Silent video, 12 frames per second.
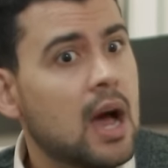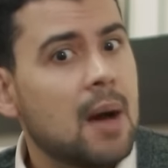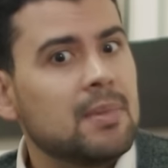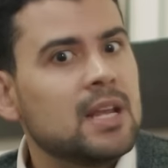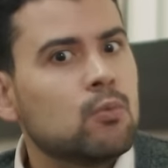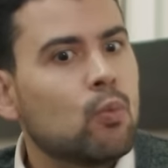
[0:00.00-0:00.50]
I
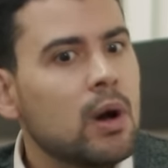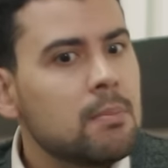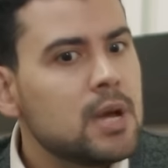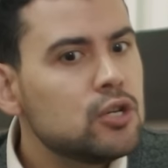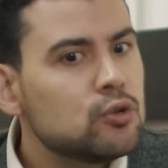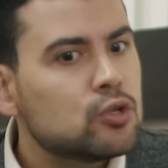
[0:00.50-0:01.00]
mean, what
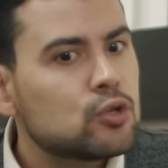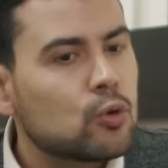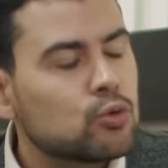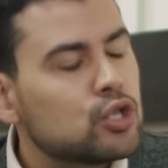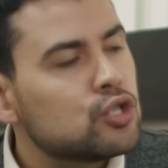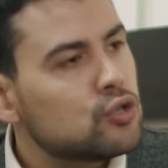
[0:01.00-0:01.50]
made you
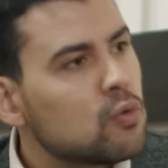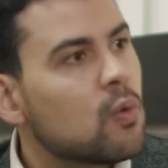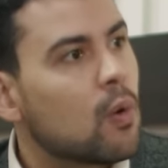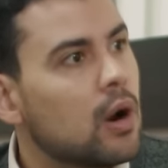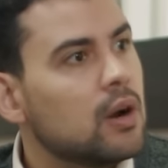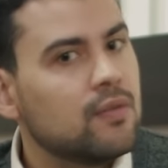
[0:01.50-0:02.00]
so
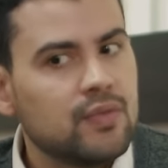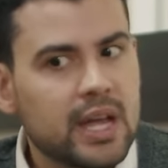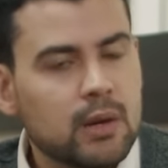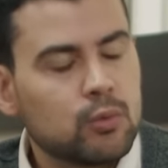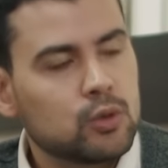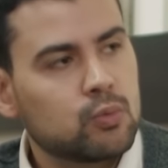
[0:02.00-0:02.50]
sure that
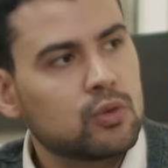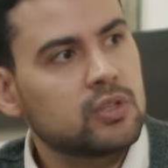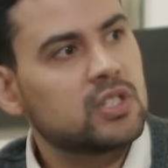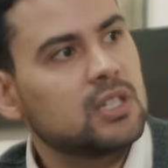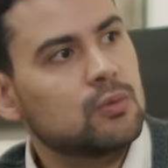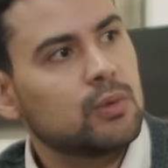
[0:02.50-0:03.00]
it was
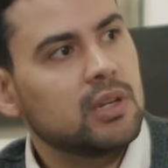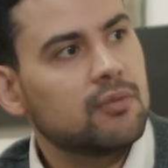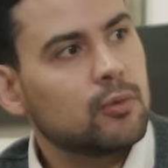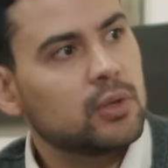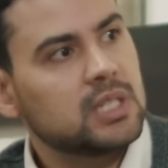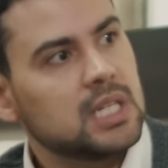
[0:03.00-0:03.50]
worse than
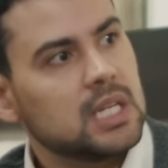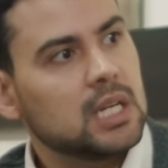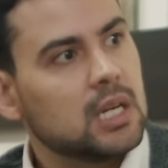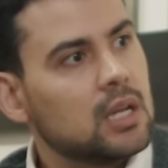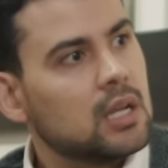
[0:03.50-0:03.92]
2014?